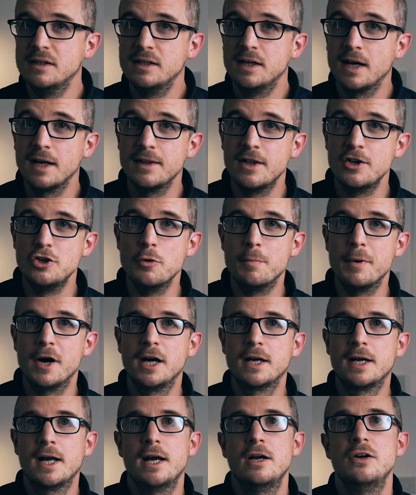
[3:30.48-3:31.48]
and then you're
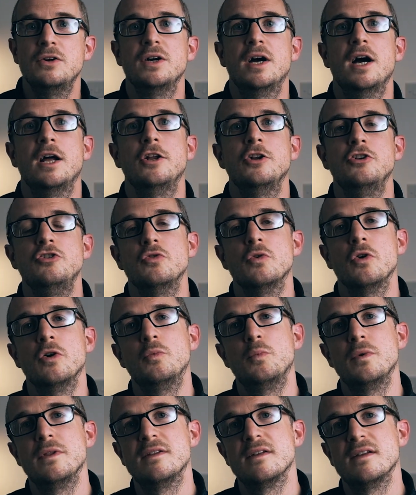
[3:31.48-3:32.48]
back out and then you're
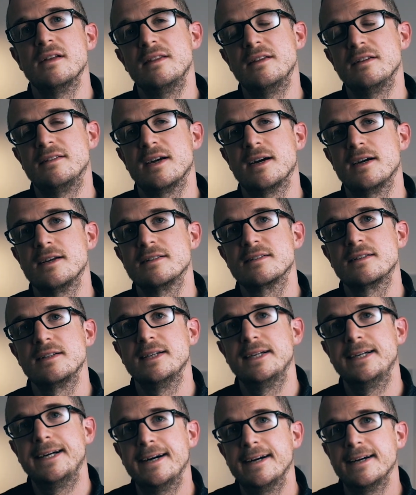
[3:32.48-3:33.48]
on with the task
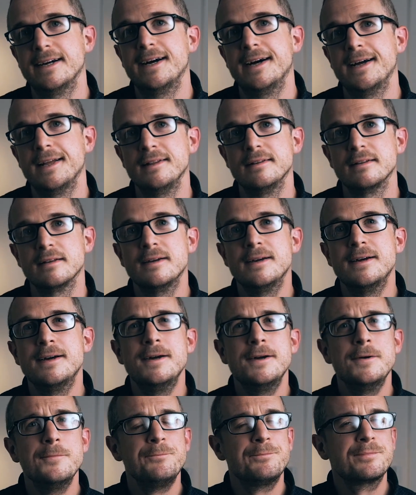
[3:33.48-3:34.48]
at hand.
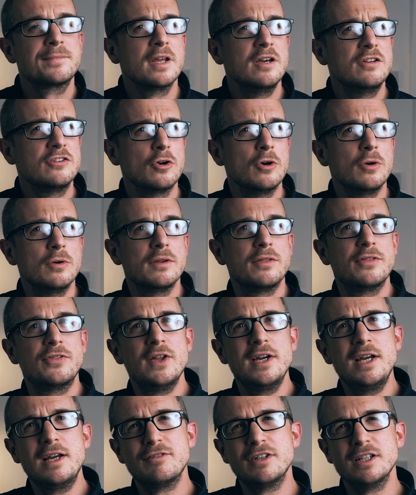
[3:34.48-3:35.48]
So
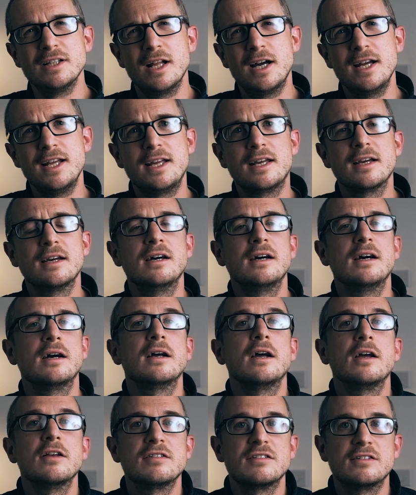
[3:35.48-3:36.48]
think of it like
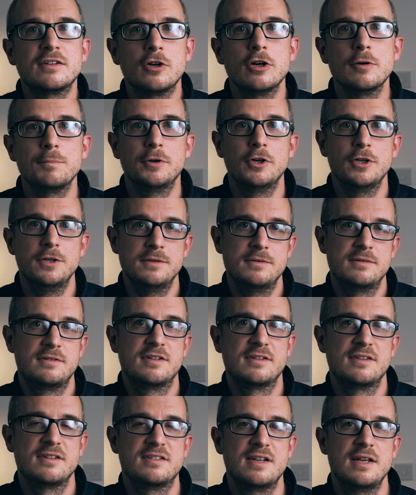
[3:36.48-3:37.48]
a start button
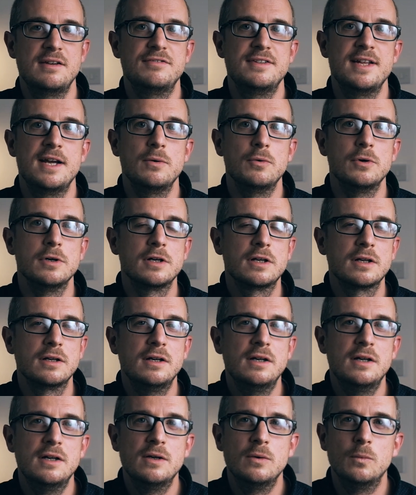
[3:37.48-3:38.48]
to the Safe Network
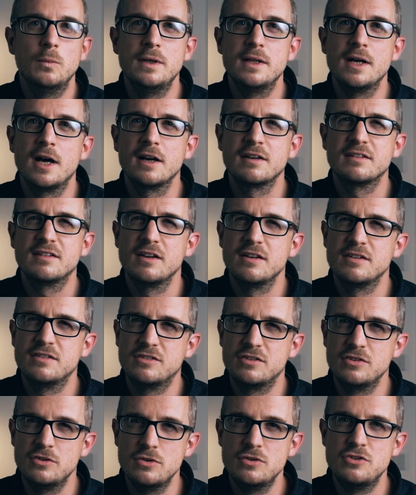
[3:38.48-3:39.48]
with access
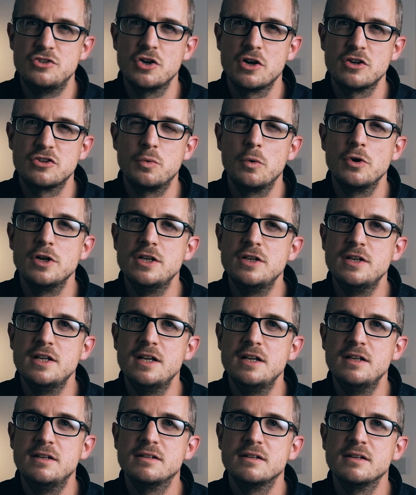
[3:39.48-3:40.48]
to just what you
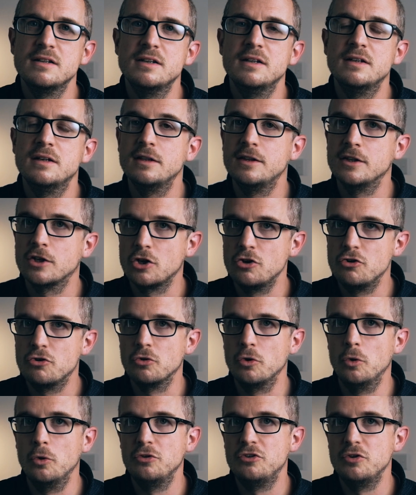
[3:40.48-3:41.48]
need and the
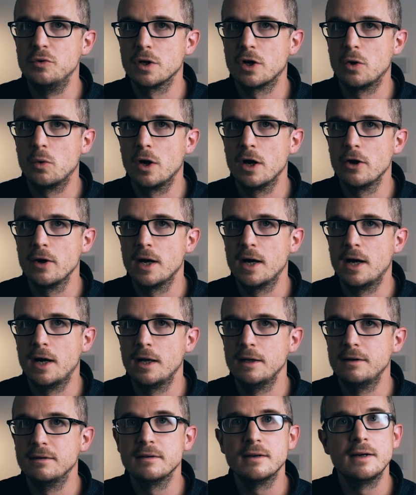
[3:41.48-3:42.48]
controls you require at
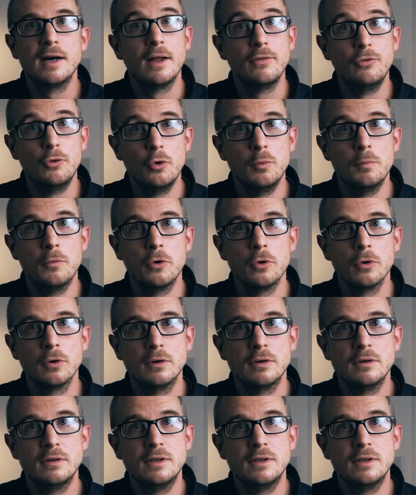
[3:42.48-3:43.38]
hand and no more.